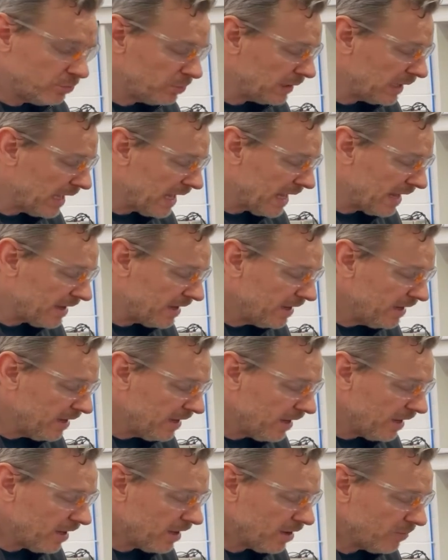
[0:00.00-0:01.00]
plate
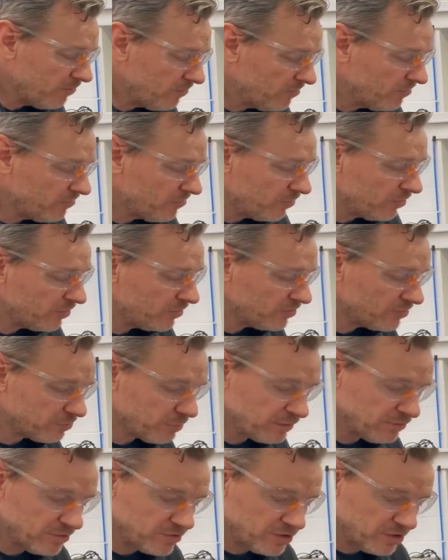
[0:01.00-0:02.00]
for the
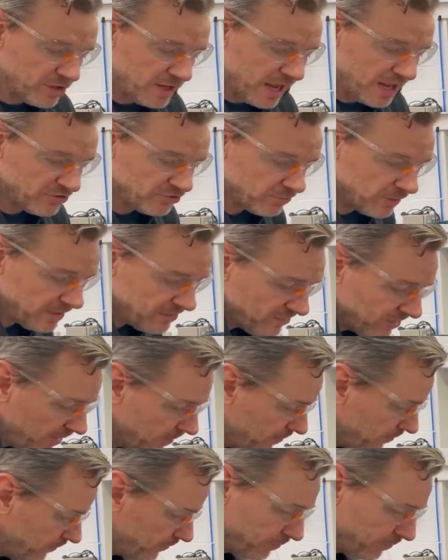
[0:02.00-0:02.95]
spring return actuator.